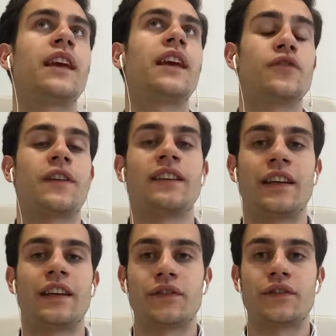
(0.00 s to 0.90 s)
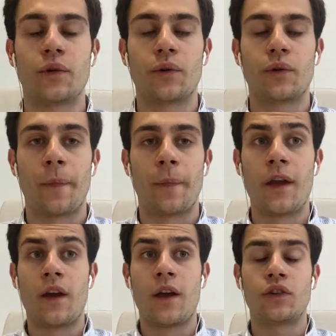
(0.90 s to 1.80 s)
at the age of 19, so
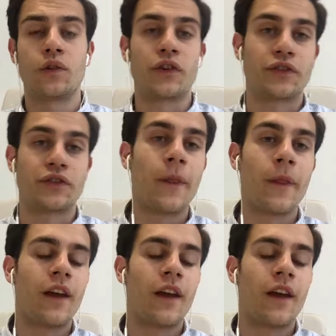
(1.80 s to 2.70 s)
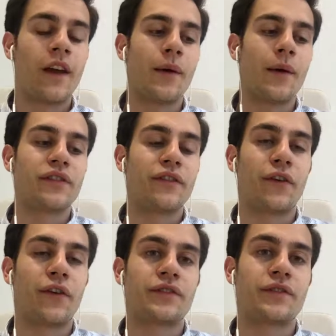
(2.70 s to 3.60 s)
2 years ago. And that was the
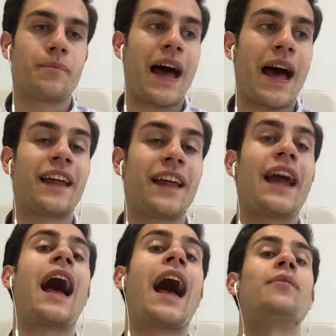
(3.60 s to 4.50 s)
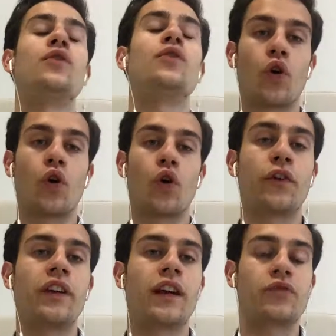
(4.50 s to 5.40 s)
first man that I happened to work for
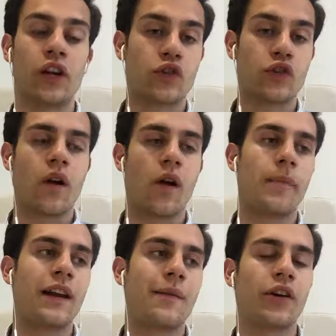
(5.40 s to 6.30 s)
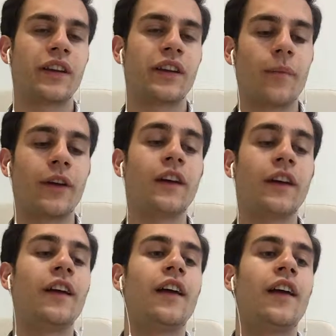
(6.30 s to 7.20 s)
in a traditional company, a marketing company.
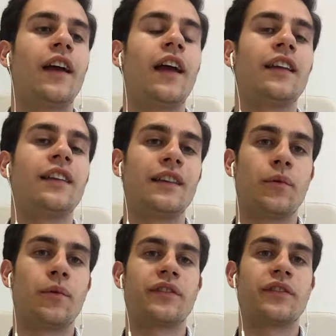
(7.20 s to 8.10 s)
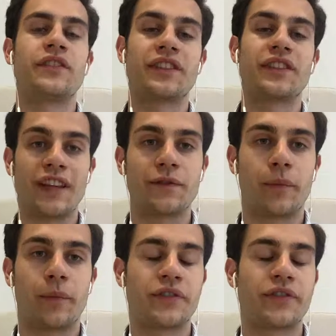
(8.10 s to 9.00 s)
And he was a very successful
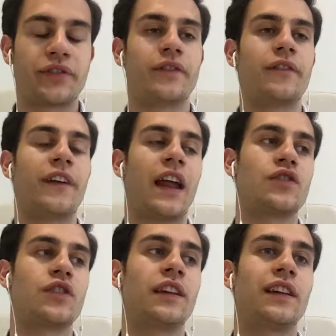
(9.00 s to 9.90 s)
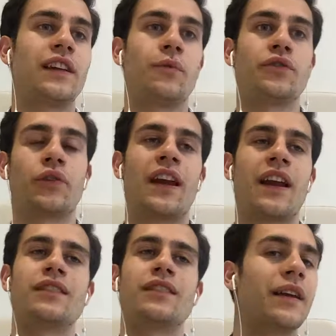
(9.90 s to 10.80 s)
person financially. He was organizing
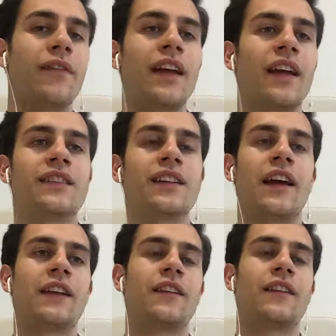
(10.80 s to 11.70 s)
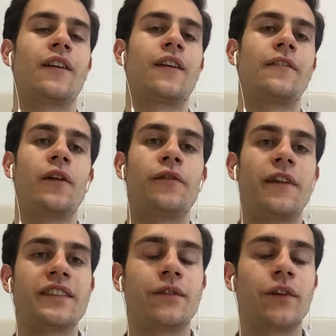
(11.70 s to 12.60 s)
big events in like the film festival
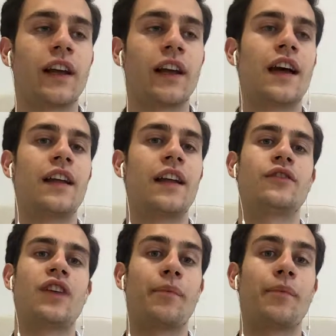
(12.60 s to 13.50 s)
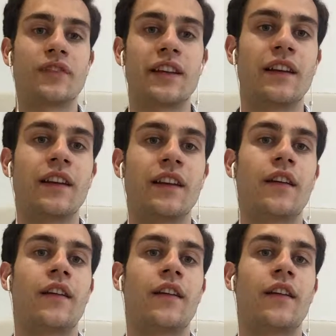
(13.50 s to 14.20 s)
in Cannes, Champions League, in the